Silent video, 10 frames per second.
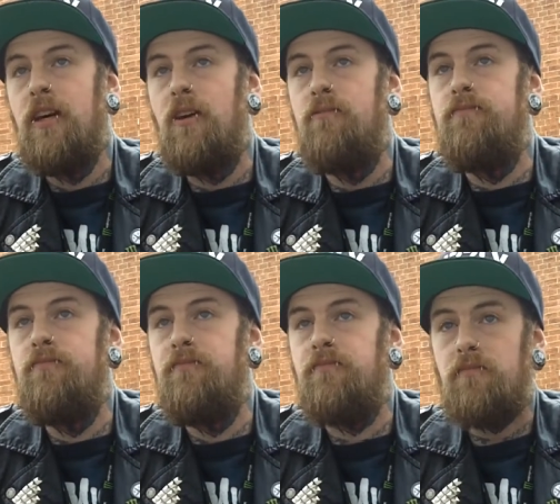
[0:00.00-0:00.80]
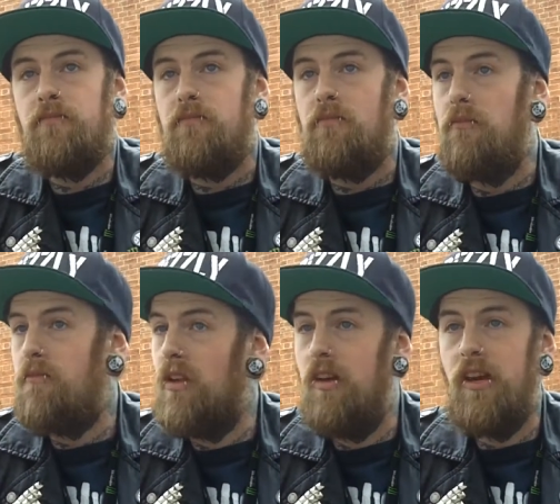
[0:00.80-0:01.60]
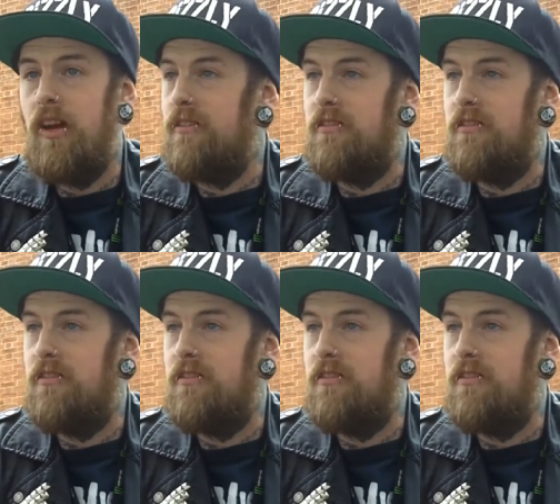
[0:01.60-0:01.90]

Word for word: Um, and yeah,